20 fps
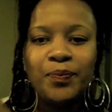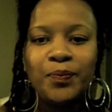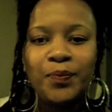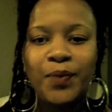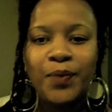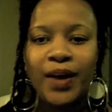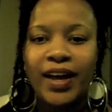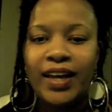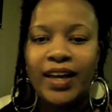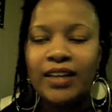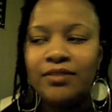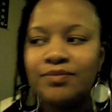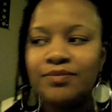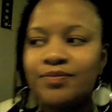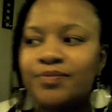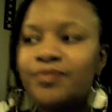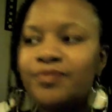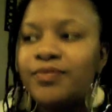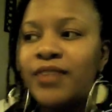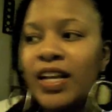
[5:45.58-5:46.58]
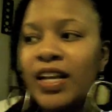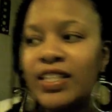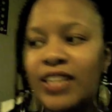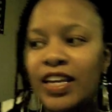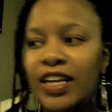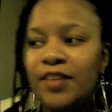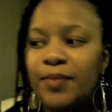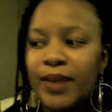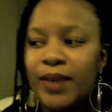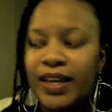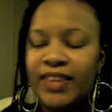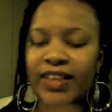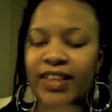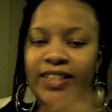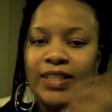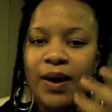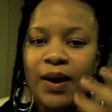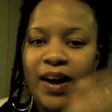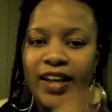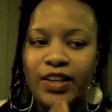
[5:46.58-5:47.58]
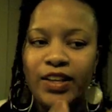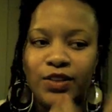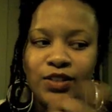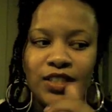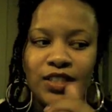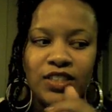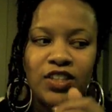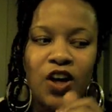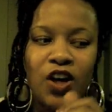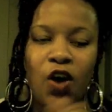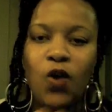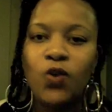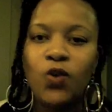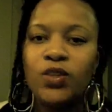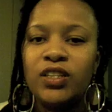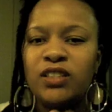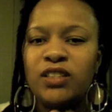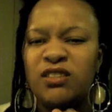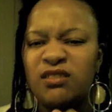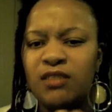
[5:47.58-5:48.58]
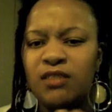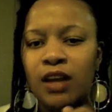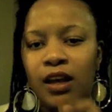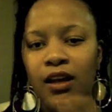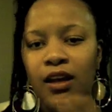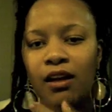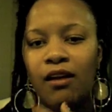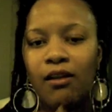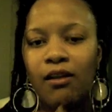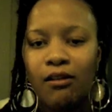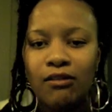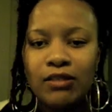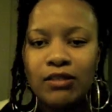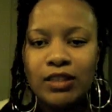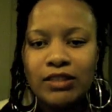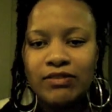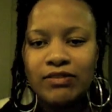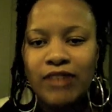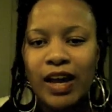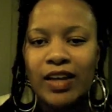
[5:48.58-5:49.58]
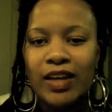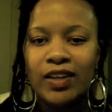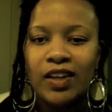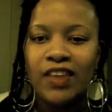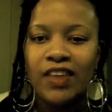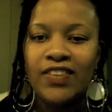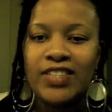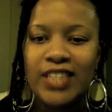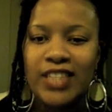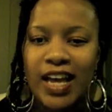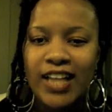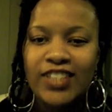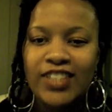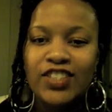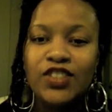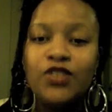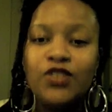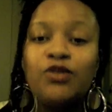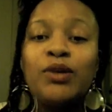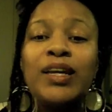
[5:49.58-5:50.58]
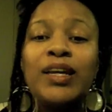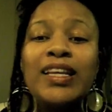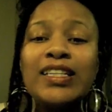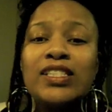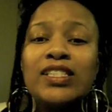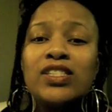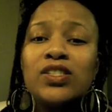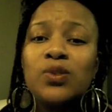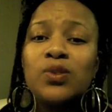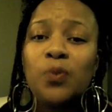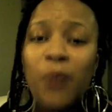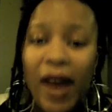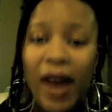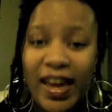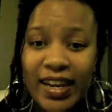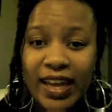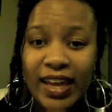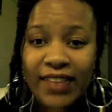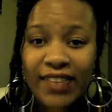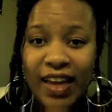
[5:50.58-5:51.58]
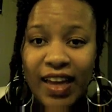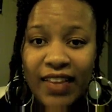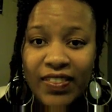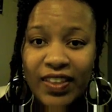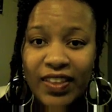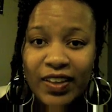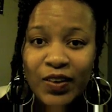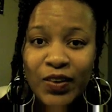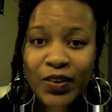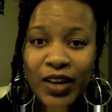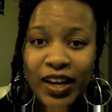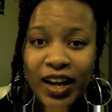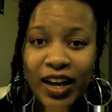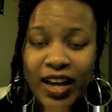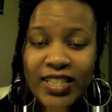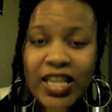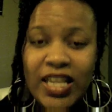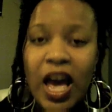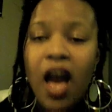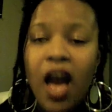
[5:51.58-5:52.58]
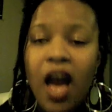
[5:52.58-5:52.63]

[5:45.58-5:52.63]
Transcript: but it's kind of big, and that's how I use it to hold the vinyl on the sides. You really sweat in that thing, okay, guys?